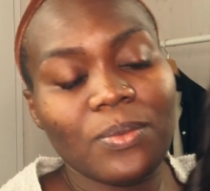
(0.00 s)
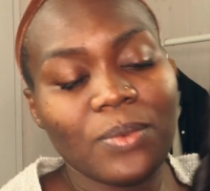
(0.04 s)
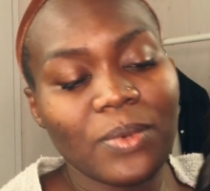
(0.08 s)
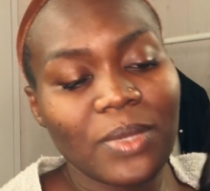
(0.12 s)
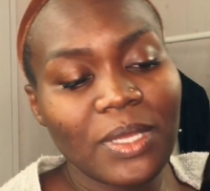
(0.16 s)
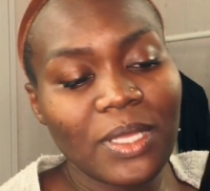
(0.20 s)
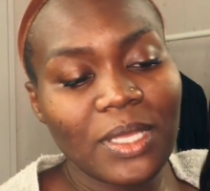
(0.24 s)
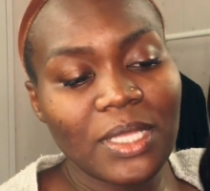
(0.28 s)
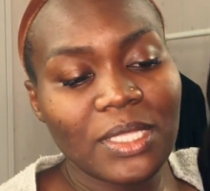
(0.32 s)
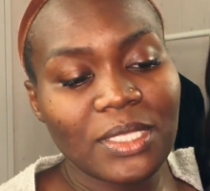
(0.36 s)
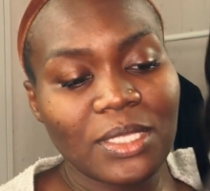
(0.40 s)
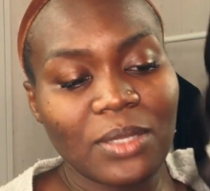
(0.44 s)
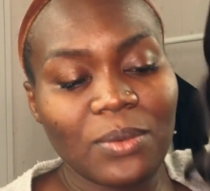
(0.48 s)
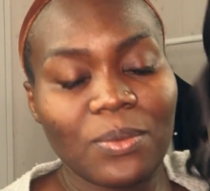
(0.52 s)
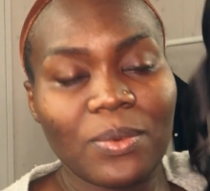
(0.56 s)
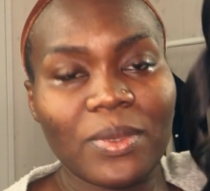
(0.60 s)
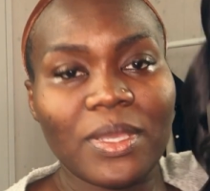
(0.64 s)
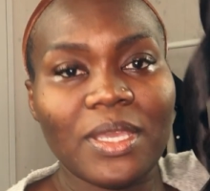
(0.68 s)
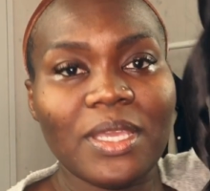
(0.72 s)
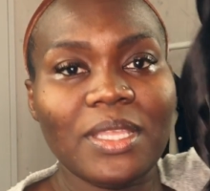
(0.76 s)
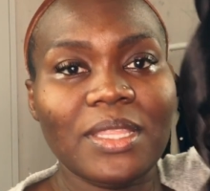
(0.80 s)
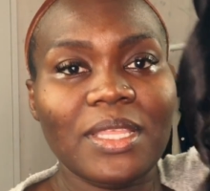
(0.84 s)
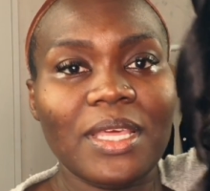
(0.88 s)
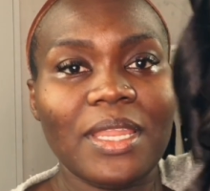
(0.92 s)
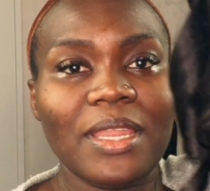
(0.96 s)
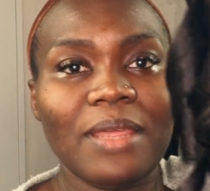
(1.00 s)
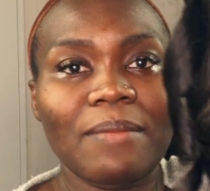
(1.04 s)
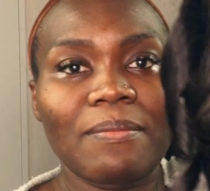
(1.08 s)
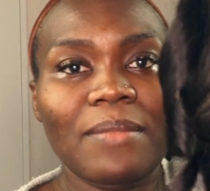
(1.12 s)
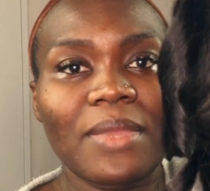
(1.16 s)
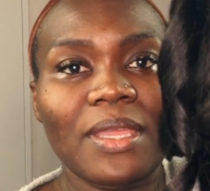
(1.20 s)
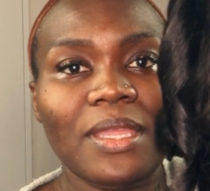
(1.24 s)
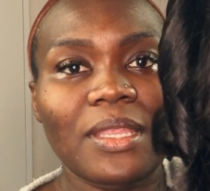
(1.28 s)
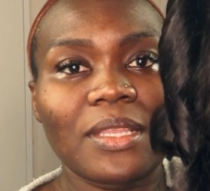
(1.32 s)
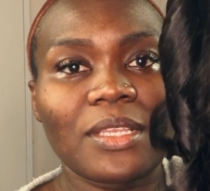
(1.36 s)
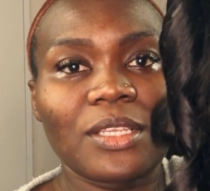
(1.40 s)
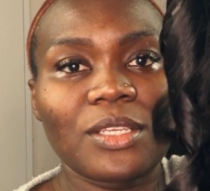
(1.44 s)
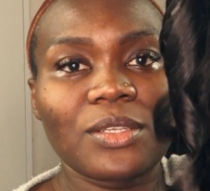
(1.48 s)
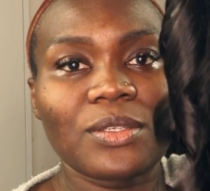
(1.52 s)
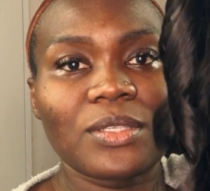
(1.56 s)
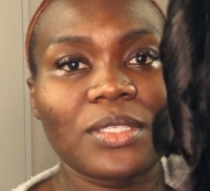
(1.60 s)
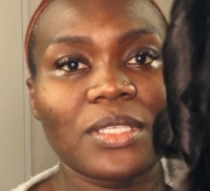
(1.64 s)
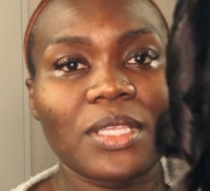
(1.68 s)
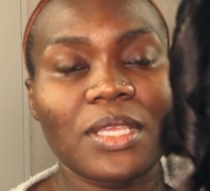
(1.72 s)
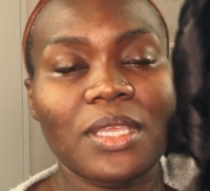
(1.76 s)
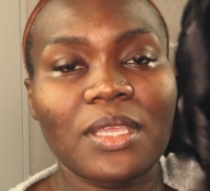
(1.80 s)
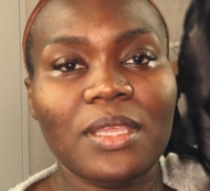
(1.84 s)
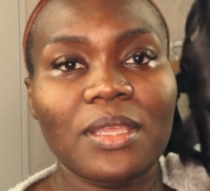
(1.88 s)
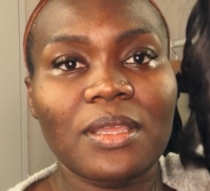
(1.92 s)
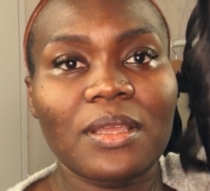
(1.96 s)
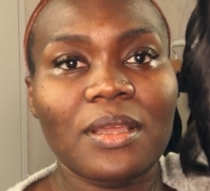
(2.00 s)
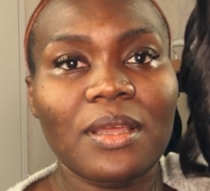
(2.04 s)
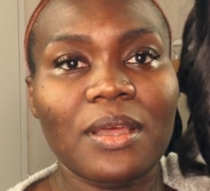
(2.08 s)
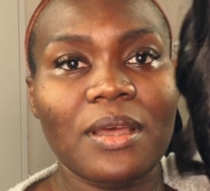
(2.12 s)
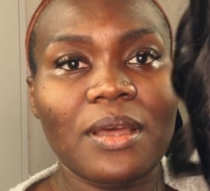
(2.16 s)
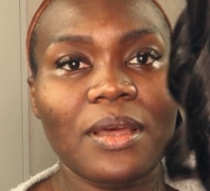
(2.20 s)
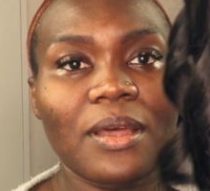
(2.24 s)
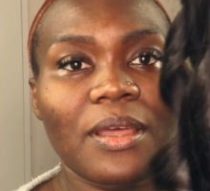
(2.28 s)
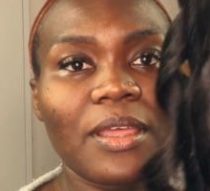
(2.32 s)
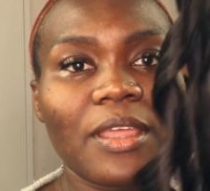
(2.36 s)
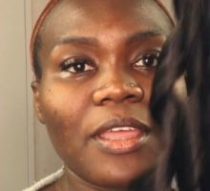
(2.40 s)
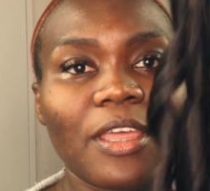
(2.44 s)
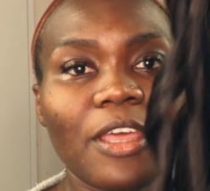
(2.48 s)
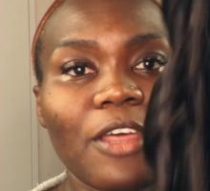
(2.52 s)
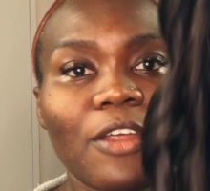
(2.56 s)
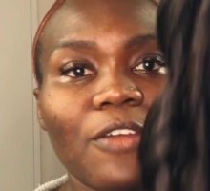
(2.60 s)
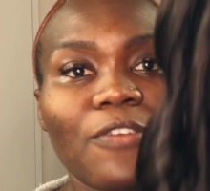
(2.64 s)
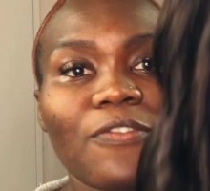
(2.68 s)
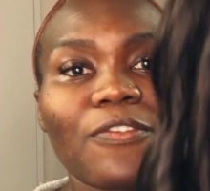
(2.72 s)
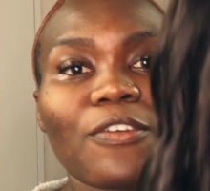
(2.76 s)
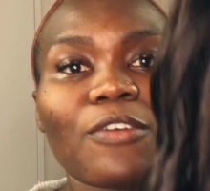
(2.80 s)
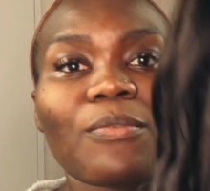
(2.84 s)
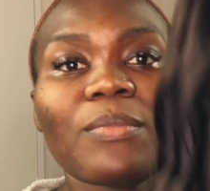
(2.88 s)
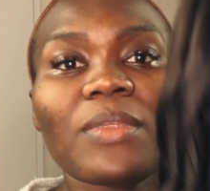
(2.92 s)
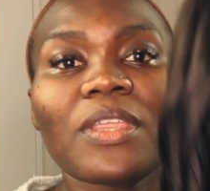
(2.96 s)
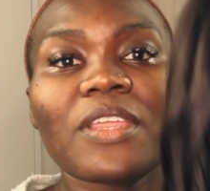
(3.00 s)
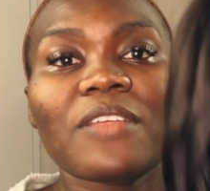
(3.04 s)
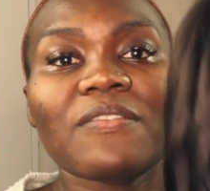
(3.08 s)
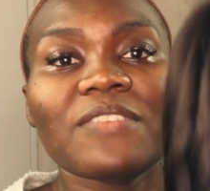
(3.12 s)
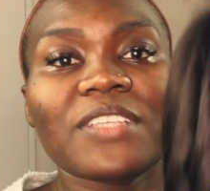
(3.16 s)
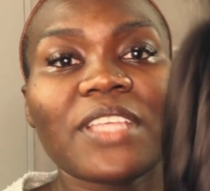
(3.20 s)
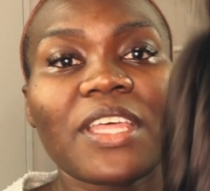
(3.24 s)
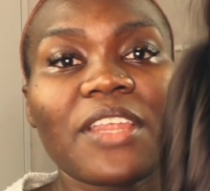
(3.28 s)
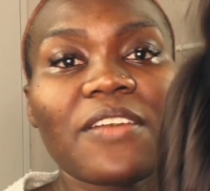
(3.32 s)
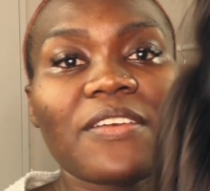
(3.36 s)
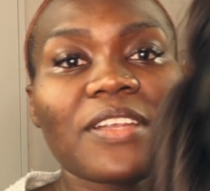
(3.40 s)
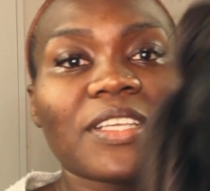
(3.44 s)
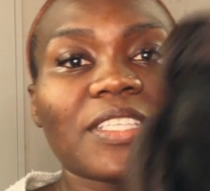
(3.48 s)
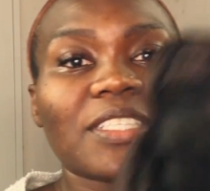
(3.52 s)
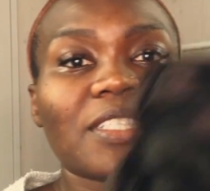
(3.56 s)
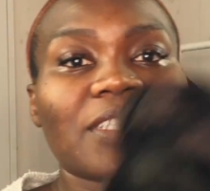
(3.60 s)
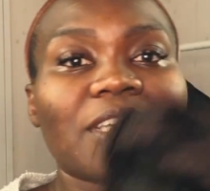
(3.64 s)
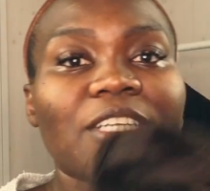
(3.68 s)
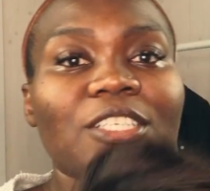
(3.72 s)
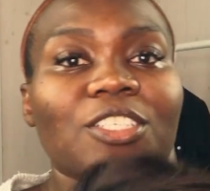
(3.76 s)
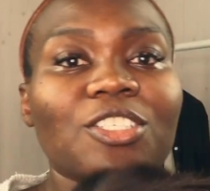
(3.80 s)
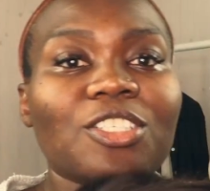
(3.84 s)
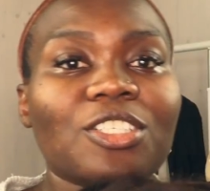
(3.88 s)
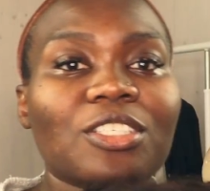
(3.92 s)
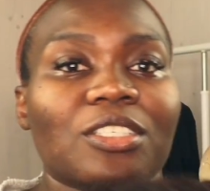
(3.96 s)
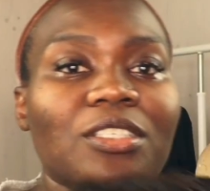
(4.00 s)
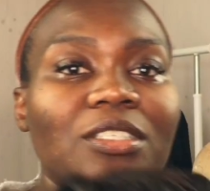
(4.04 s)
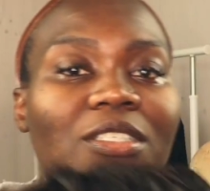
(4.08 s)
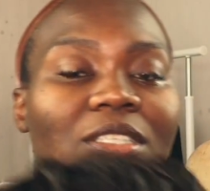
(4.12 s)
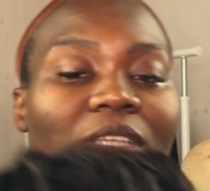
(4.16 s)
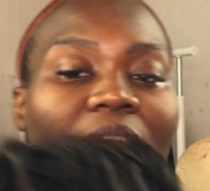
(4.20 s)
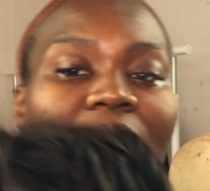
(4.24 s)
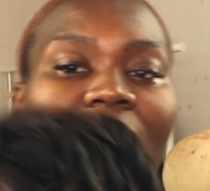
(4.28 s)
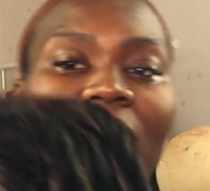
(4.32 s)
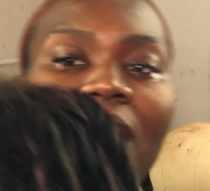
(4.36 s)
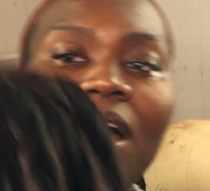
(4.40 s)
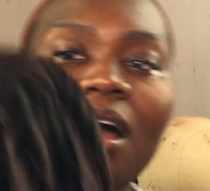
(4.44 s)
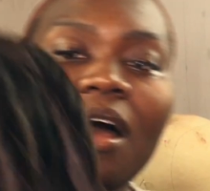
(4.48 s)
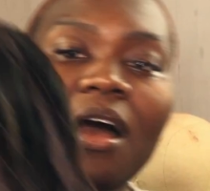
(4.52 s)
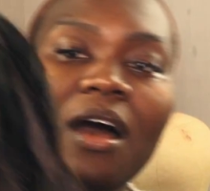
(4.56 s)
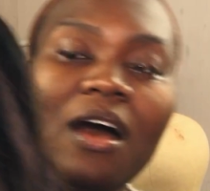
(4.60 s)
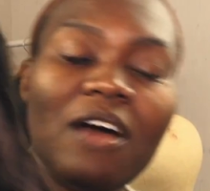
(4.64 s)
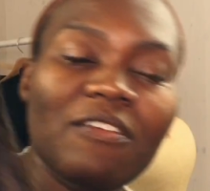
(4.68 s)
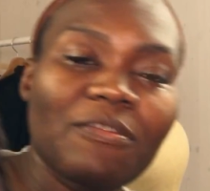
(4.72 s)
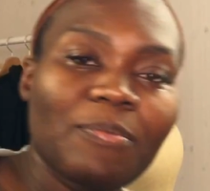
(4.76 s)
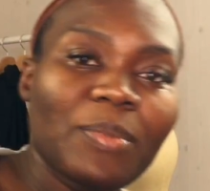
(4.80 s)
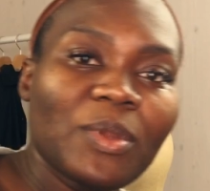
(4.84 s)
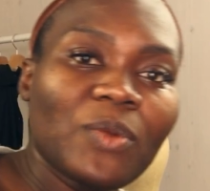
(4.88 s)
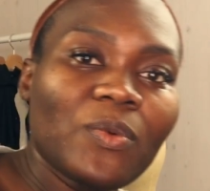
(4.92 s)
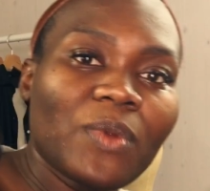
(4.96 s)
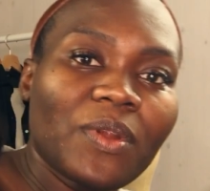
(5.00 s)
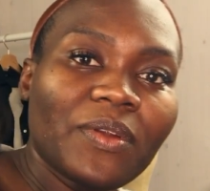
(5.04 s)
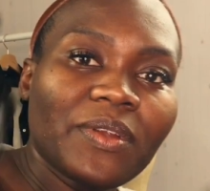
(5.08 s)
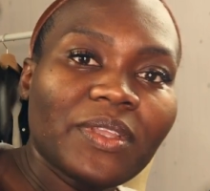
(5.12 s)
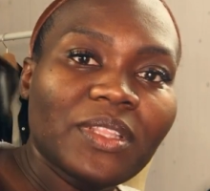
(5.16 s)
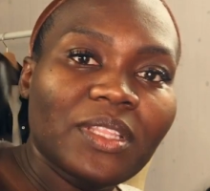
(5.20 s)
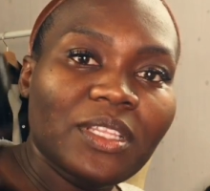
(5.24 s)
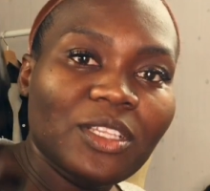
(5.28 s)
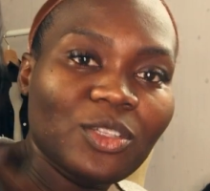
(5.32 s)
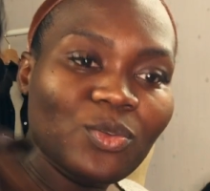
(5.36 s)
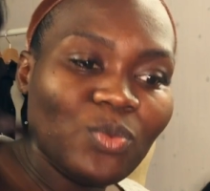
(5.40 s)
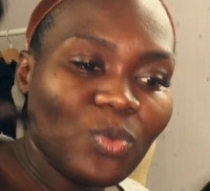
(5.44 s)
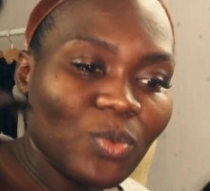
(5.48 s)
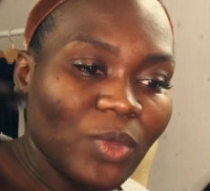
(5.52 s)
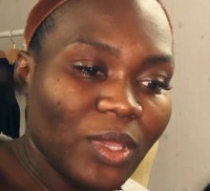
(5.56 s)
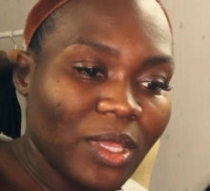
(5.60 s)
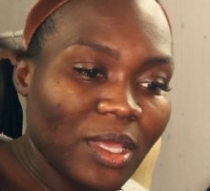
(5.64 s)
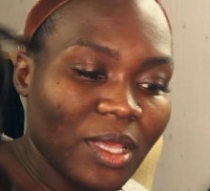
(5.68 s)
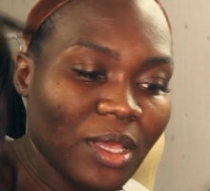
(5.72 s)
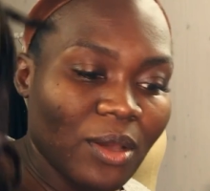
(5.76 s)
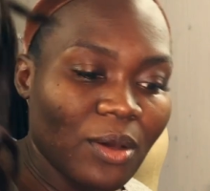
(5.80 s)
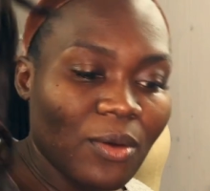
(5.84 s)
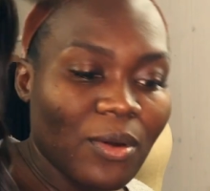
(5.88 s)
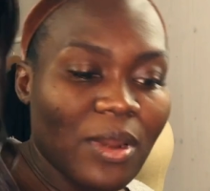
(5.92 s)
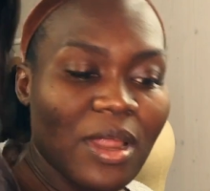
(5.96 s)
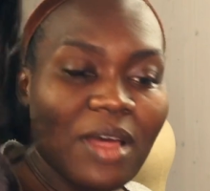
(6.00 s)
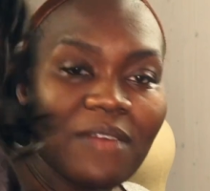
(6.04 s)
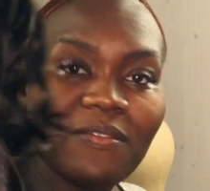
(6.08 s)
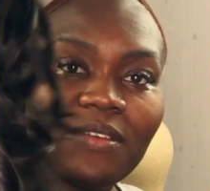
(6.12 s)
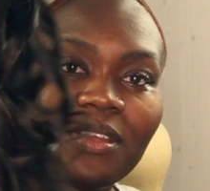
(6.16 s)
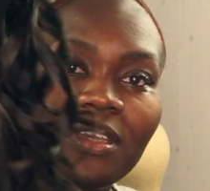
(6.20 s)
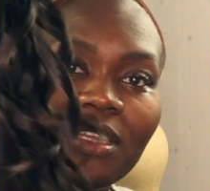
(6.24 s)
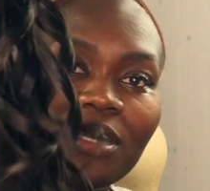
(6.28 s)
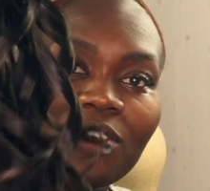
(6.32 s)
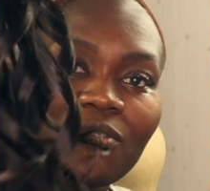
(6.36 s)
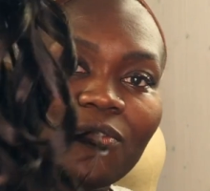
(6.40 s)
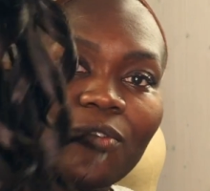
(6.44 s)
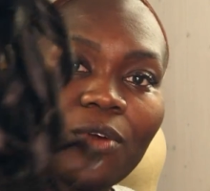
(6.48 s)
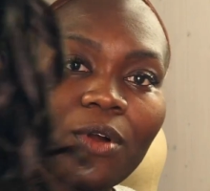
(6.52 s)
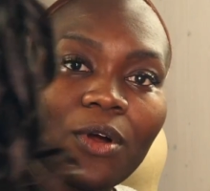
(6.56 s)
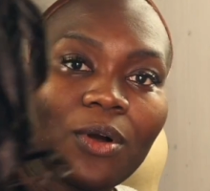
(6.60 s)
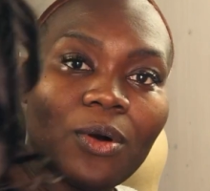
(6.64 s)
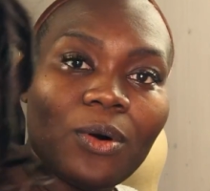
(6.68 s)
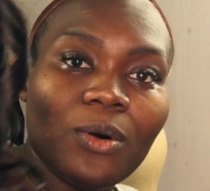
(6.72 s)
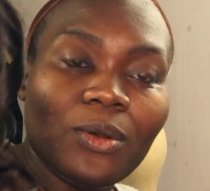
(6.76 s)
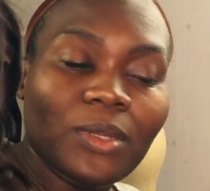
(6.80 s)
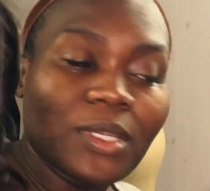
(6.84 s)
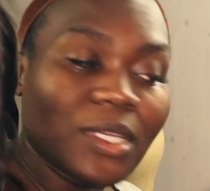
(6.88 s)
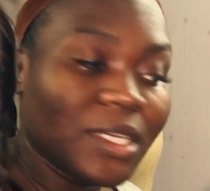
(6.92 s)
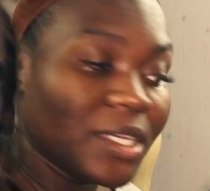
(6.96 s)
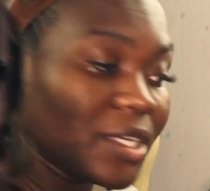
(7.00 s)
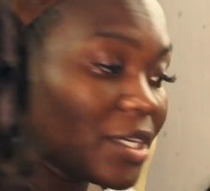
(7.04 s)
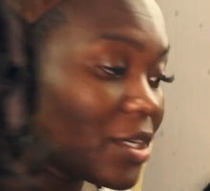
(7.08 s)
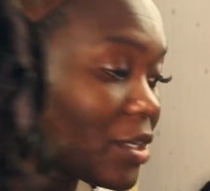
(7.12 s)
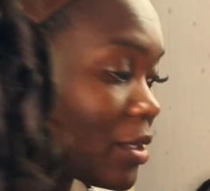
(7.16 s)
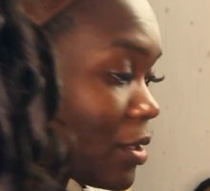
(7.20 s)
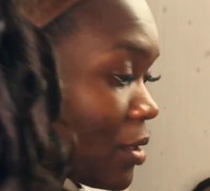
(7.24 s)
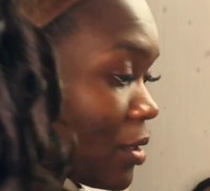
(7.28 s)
it's a wig that I made using hair from Yves hair extensions. I've been wearing this wig or having it for a whole year